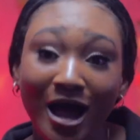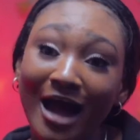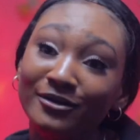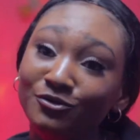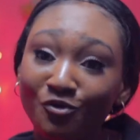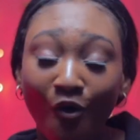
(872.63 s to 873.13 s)

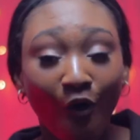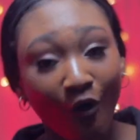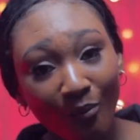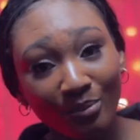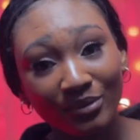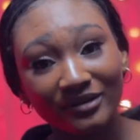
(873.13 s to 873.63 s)
I do
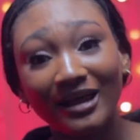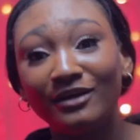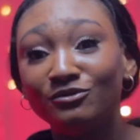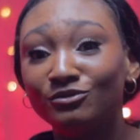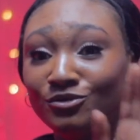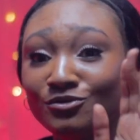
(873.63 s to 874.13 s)
hope
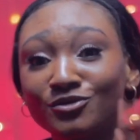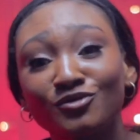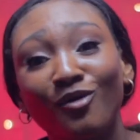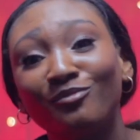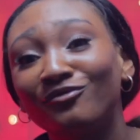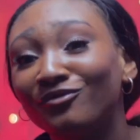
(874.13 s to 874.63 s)
that you do
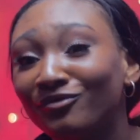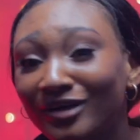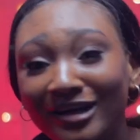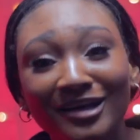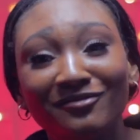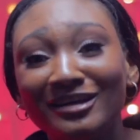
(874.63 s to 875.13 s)
some
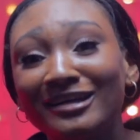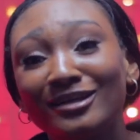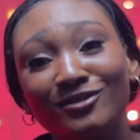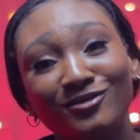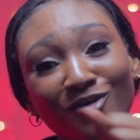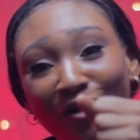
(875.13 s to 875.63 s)

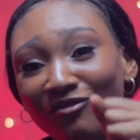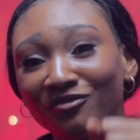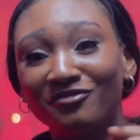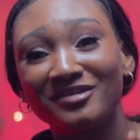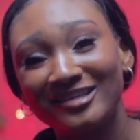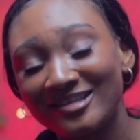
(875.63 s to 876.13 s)
really tough
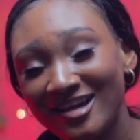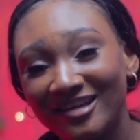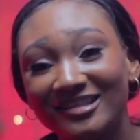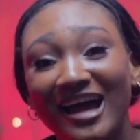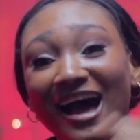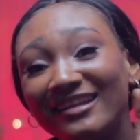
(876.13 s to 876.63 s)

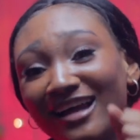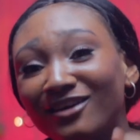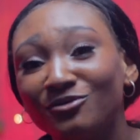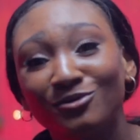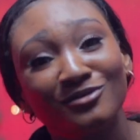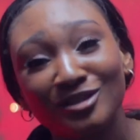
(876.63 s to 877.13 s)
research and
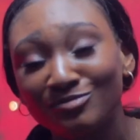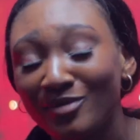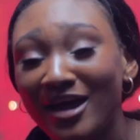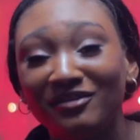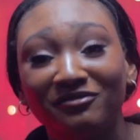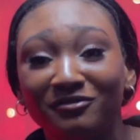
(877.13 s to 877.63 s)
that you don't
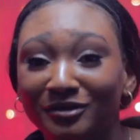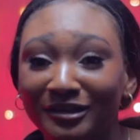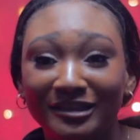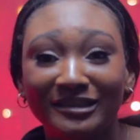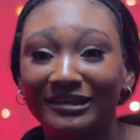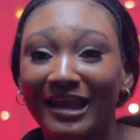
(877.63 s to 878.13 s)
spend
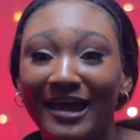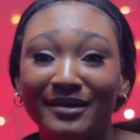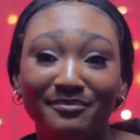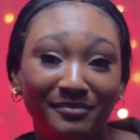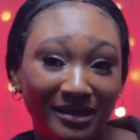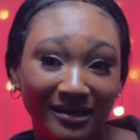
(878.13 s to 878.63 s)
foolishly
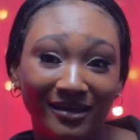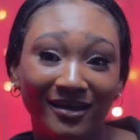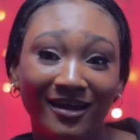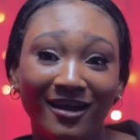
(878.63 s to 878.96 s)
like me.